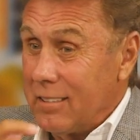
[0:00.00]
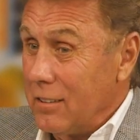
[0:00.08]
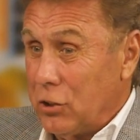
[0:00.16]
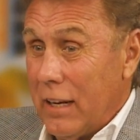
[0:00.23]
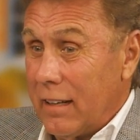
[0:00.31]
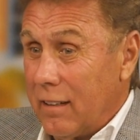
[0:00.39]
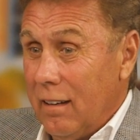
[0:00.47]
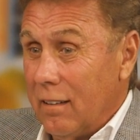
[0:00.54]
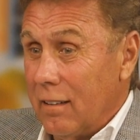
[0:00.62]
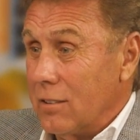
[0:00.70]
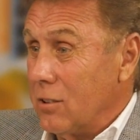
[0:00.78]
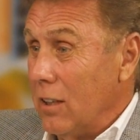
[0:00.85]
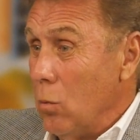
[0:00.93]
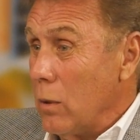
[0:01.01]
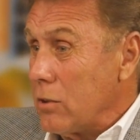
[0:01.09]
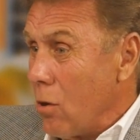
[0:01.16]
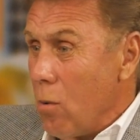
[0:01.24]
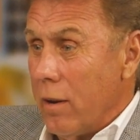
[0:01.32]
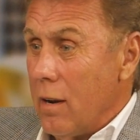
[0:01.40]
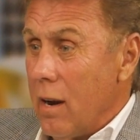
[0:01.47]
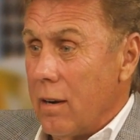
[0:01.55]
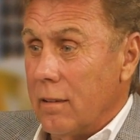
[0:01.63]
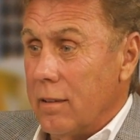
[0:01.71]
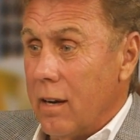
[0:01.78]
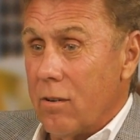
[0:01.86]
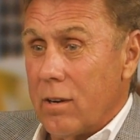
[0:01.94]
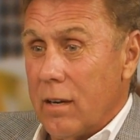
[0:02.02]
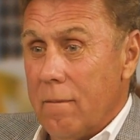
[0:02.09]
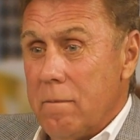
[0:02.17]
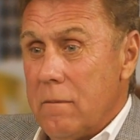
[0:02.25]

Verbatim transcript: to check in to see what's going on in the area.